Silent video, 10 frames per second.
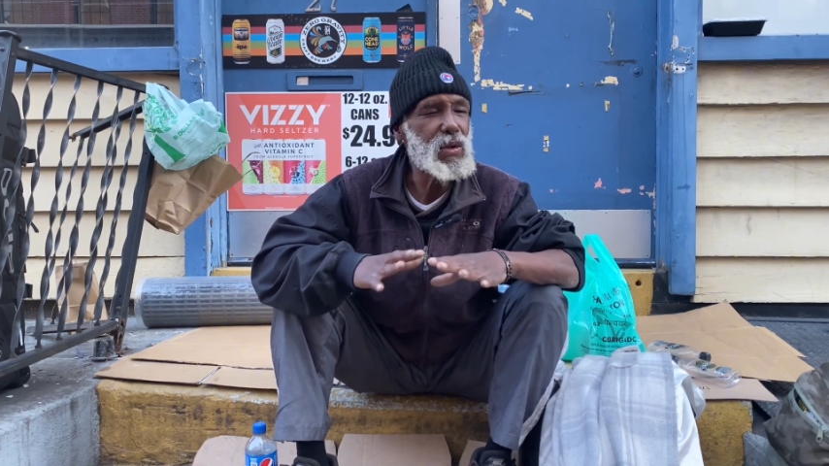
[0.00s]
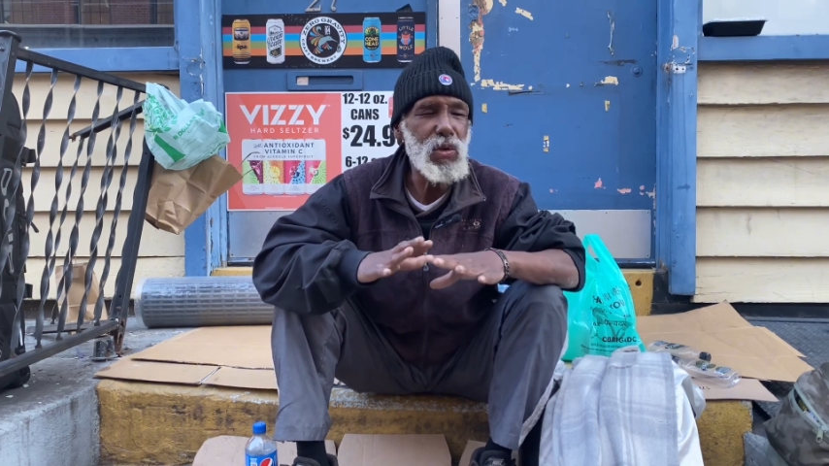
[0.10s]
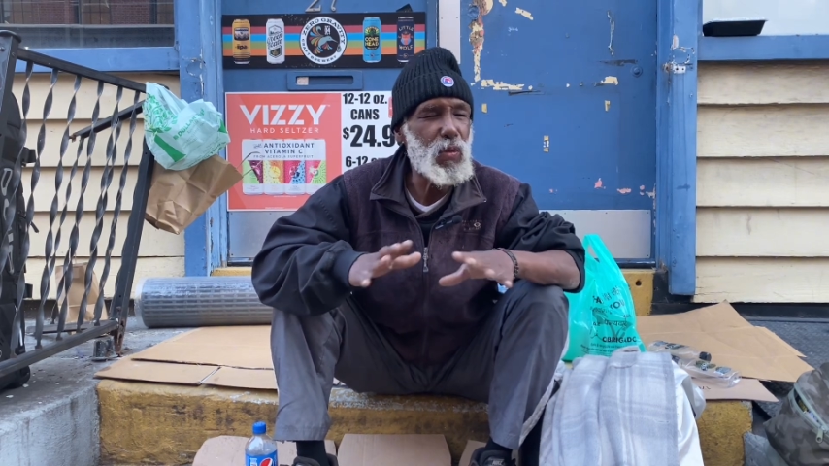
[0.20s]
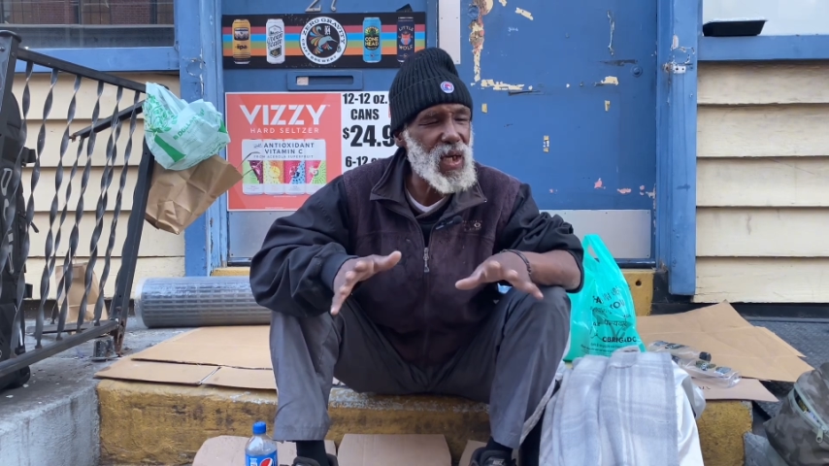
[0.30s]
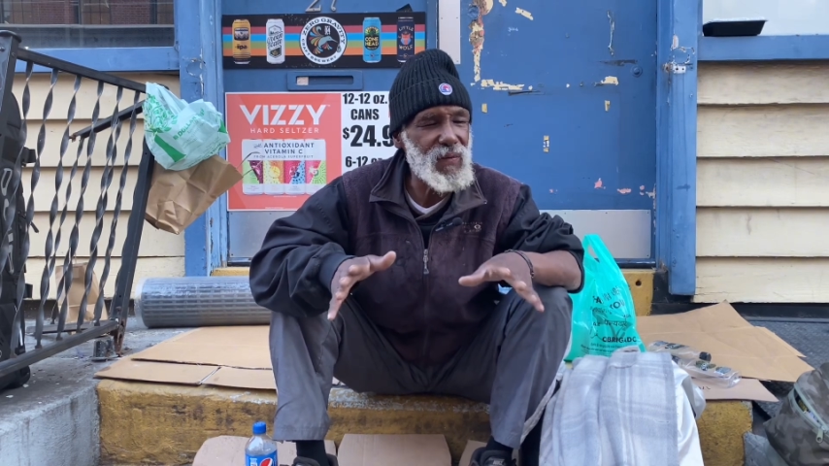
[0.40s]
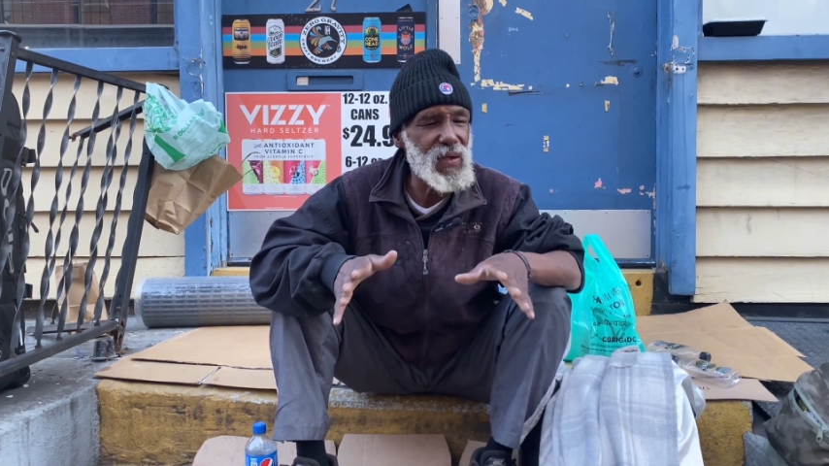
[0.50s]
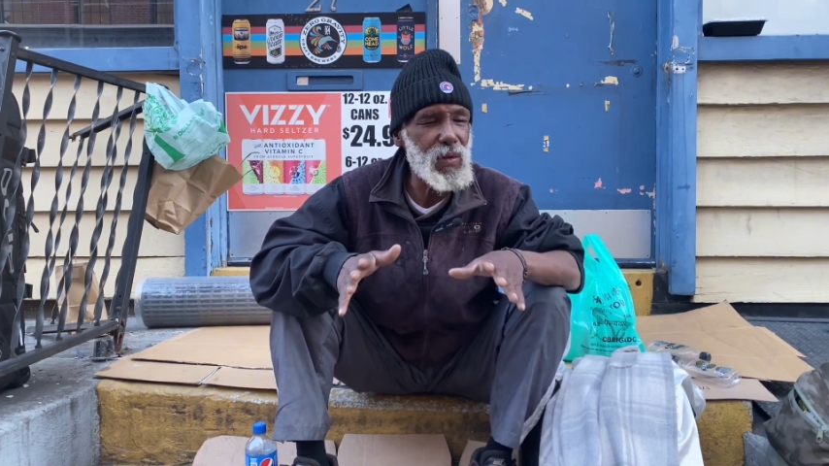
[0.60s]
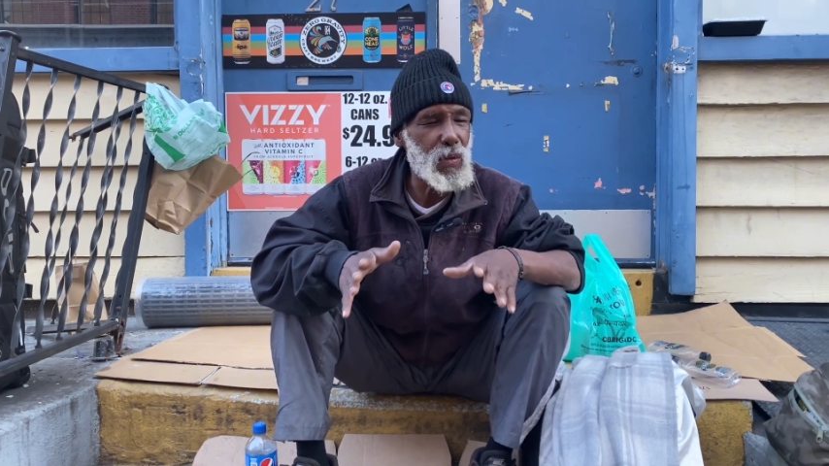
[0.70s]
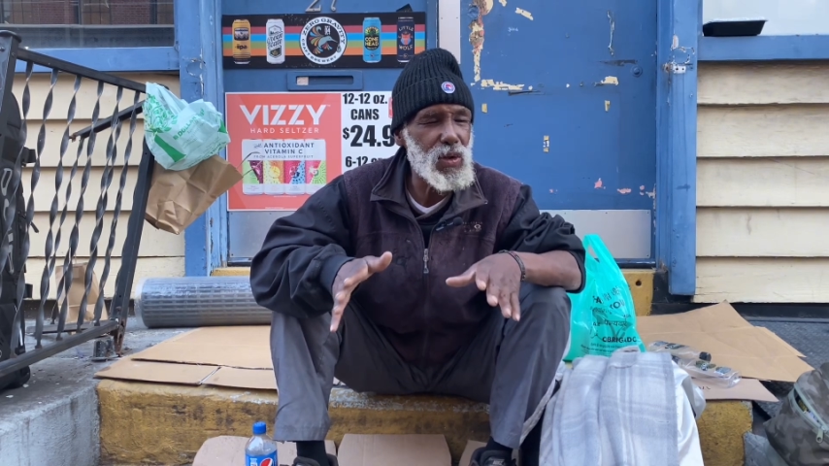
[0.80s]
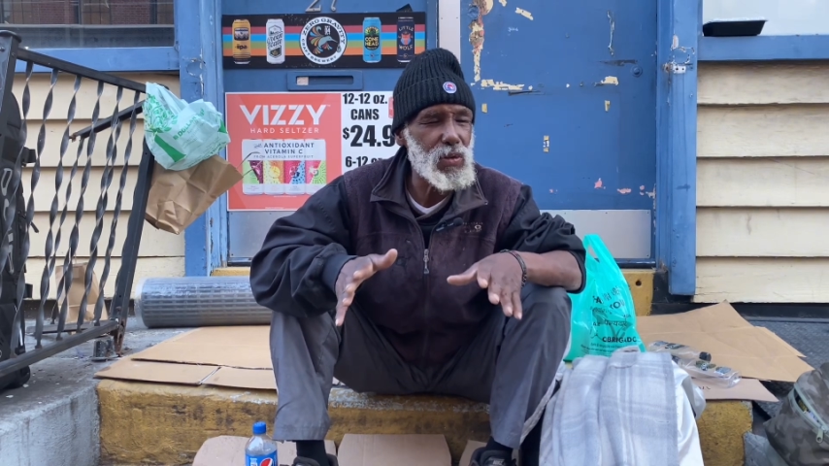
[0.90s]
do whatever they
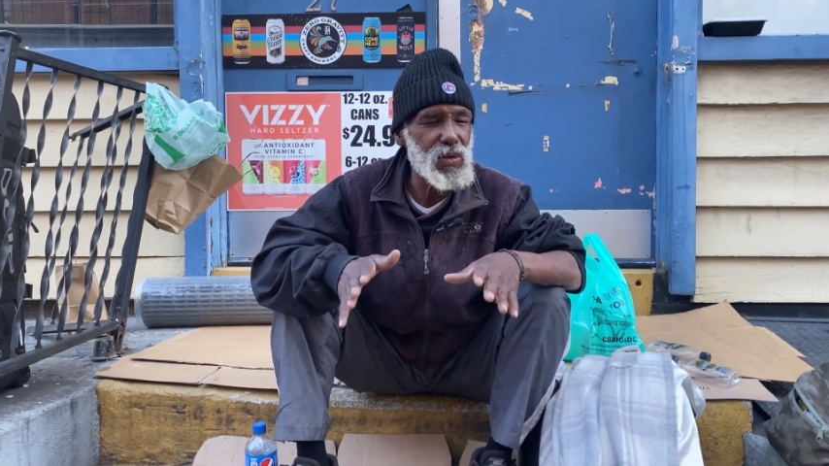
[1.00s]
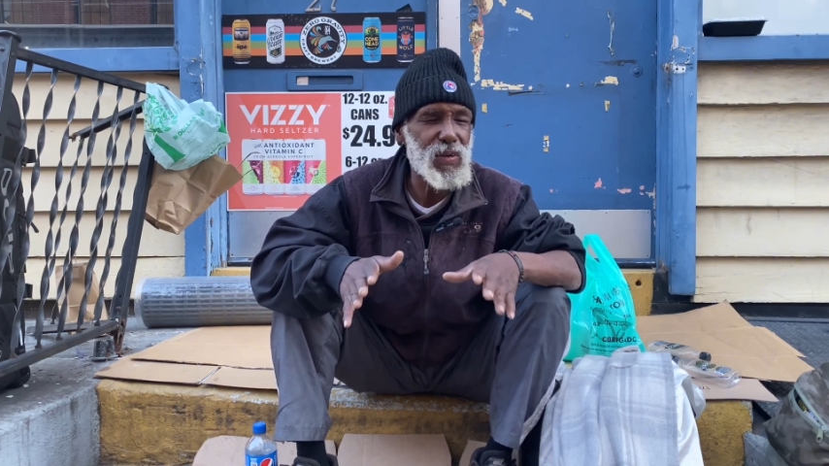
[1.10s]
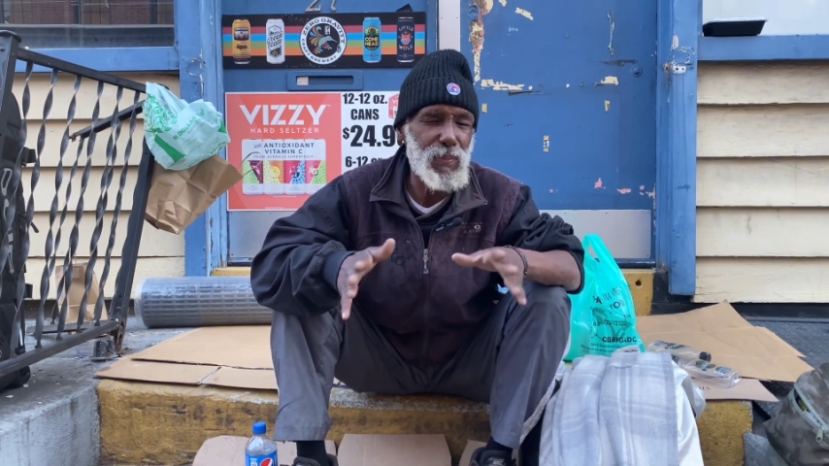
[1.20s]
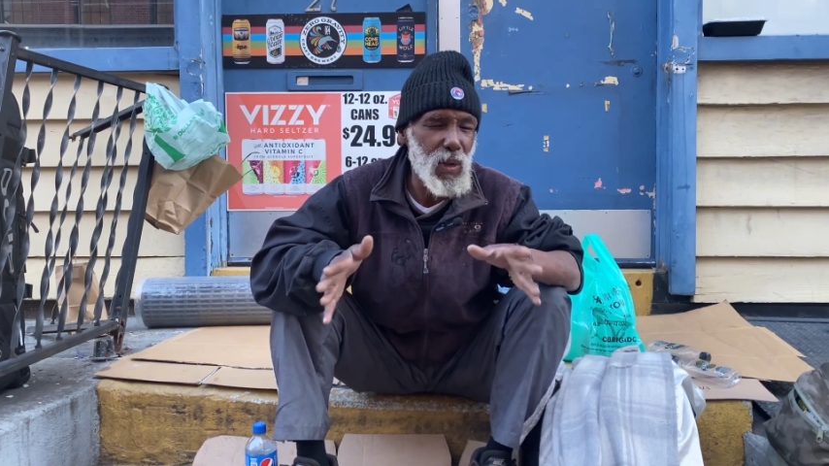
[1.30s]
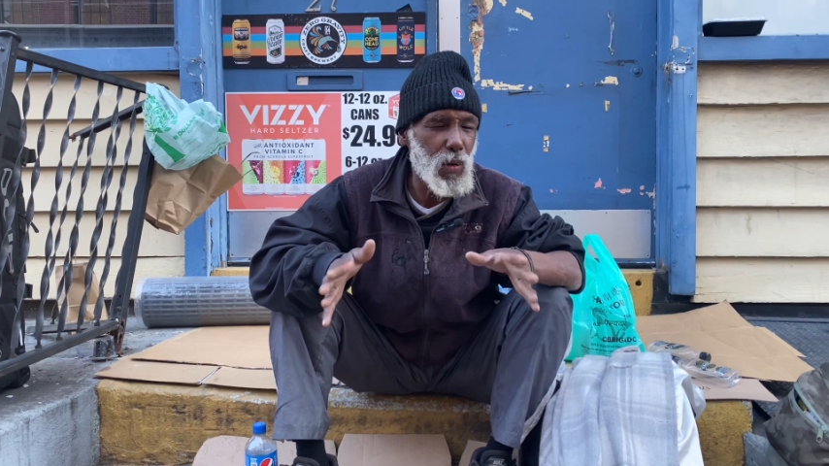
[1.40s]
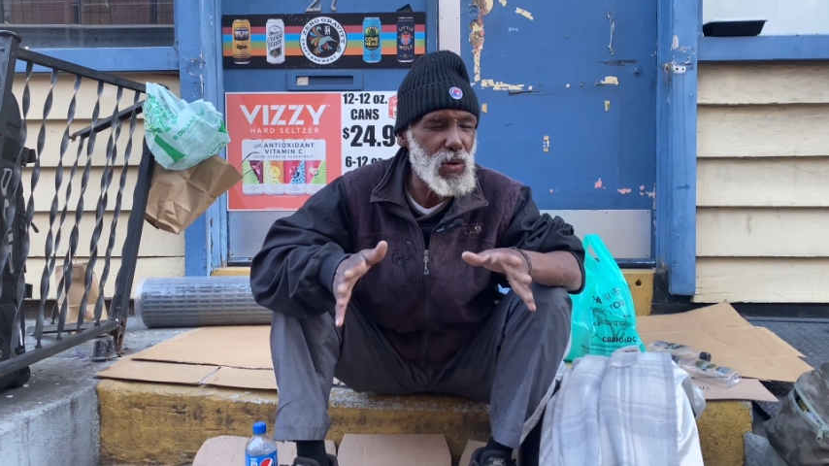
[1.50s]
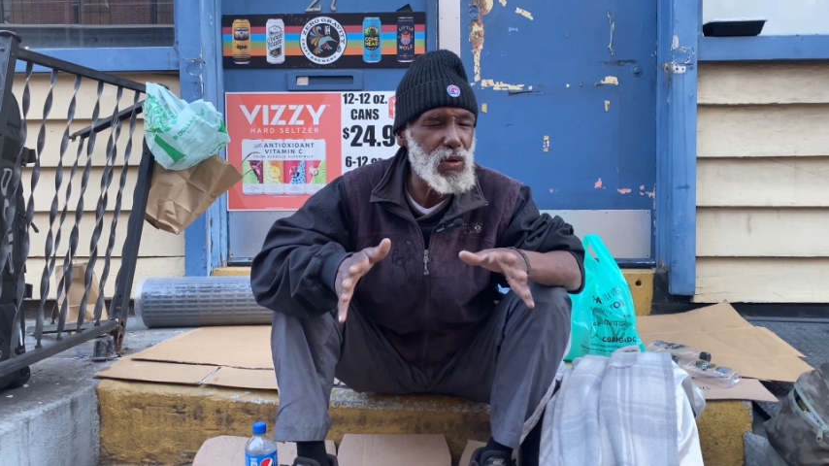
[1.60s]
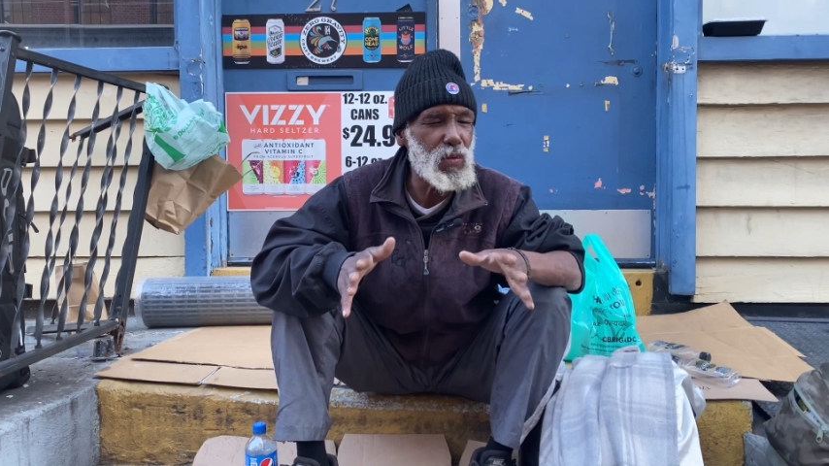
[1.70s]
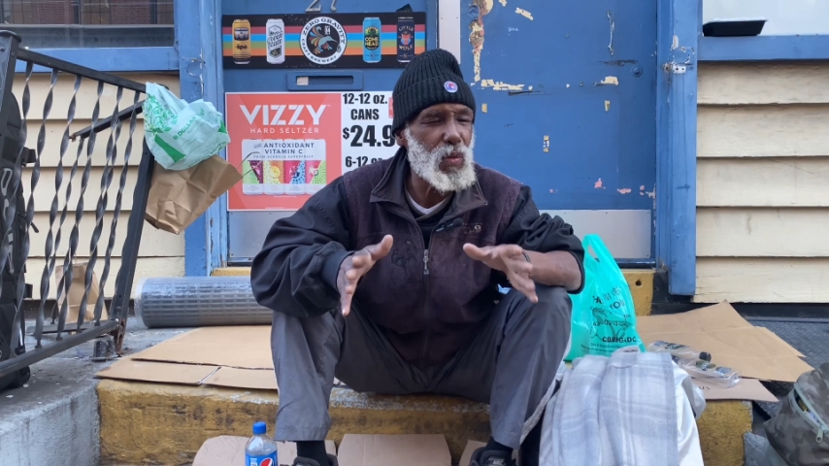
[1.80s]
want to do, spit on you,